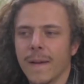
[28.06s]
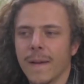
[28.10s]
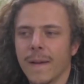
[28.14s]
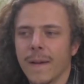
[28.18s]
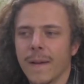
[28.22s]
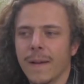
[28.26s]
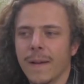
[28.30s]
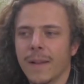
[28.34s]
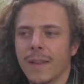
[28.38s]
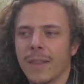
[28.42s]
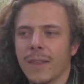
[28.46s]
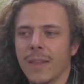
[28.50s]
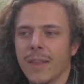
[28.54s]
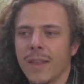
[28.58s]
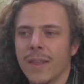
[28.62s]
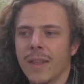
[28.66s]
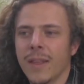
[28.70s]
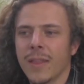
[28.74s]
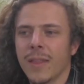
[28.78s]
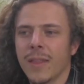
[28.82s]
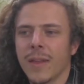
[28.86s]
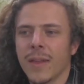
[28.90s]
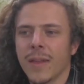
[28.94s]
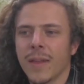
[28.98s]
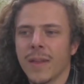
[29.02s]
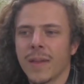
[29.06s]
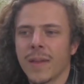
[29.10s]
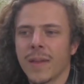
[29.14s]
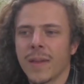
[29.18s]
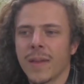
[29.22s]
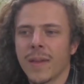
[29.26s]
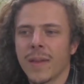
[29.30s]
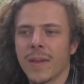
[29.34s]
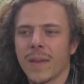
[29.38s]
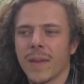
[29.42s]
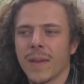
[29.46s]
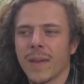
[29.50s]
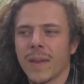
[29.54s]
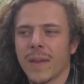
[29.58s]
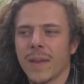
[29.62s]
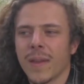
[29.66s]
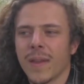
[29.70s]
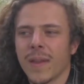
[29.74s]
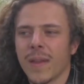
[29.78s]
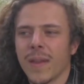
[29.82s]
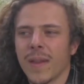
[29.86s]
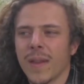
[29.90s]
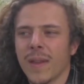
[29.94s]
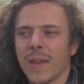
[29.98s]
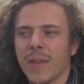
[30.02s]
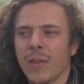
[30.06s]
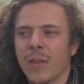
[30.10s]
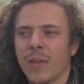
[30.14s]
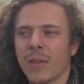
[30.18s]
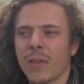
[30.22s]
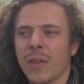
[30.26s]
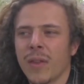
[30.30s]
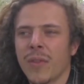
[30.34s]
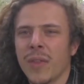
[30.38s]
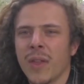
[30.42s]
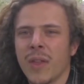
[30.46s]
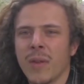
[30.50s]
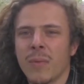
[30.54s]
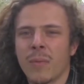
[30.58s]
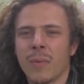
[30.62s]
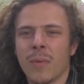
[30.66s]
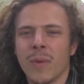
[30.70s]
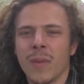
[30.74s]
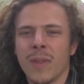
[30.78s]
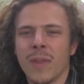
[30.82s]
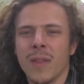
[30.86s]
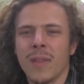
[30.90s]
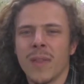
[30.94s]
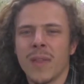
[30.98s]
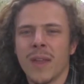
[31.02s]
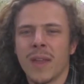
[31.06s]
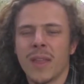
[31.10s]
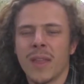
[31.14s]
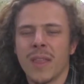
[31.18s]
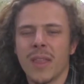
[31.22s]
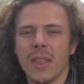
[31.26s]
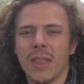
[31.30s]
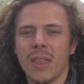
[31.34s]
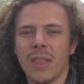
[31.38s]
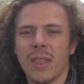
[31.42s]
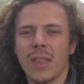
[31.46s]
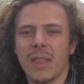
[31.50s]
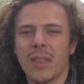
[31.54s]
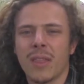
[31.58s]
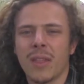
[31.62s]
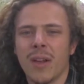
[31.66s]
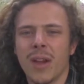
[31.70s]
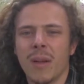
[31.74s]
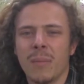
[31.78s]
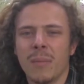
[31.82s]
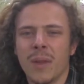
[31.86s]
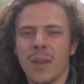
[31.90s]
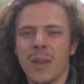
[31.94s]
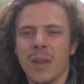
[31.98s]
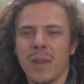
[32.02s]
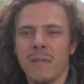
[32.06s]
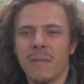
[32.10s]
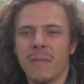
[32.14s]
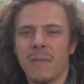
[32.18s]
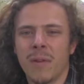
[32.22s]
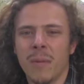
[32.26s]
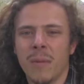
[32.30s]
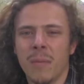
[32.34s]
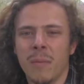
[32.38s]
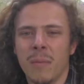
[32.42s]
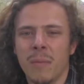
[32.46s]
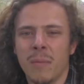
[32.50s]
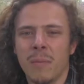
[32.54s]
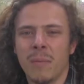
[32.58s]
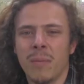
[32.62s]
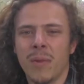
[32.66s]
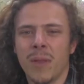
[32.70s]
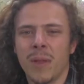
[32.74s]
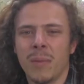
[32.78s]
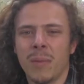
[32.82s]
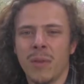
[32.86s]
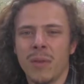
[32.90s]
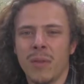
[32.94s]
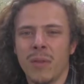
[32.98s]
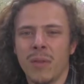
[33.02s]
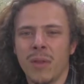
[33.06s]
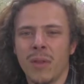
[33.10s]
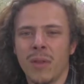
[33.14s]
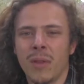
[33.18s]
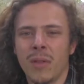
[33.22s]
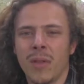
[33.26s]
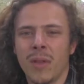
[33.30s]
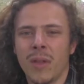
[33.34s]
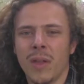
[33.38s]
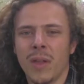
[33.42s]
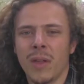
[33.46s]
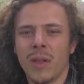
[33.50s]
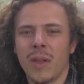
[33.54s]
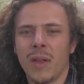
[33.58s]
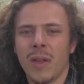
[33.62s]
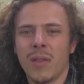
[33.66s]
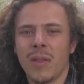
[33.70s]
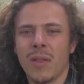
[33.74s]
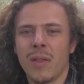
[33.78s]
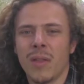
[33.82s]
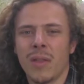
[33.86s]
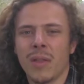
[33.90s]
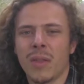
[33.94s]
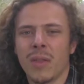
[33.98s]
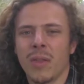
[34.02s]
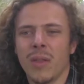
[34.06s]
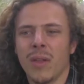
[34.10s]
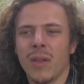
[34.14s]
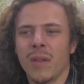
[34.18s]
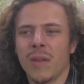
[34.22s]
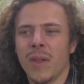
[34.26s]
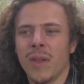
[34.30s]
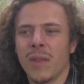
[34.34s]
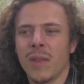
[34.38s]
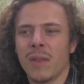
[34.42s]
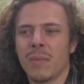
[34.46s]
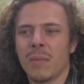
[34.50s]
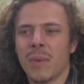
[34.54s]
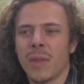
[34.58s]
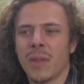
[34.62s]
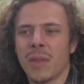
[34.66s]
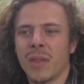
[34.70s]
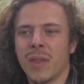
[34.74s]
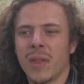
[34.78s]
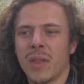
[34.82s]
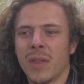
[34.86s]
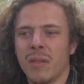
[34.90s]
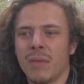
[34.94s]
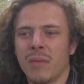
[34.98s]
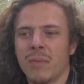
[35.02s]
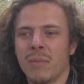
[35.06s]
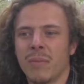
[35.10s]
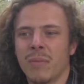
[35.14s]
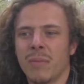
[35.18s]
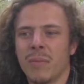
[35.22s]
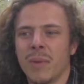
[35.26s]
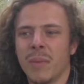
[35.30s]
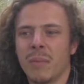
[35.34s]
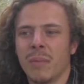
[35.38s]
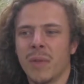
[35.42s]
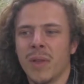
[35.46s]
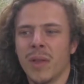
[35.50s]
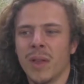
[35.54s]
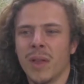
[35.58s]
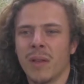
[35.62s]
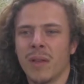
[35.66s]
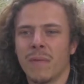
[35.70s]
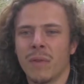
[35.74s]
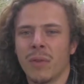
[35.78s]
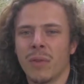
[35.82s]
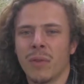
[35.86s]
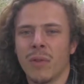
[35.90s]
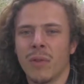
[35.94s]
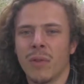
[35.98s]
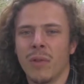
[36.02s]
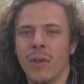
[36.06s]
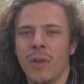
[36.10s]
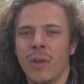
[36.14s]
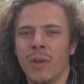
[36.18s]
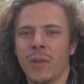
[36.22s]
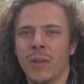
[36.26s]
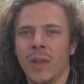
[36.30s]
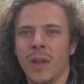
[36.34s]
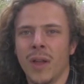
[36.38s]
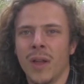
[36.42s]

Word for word: Honestly, like there's nothing really that can stop me from playing music. Like I just I just basically been playing it for so long that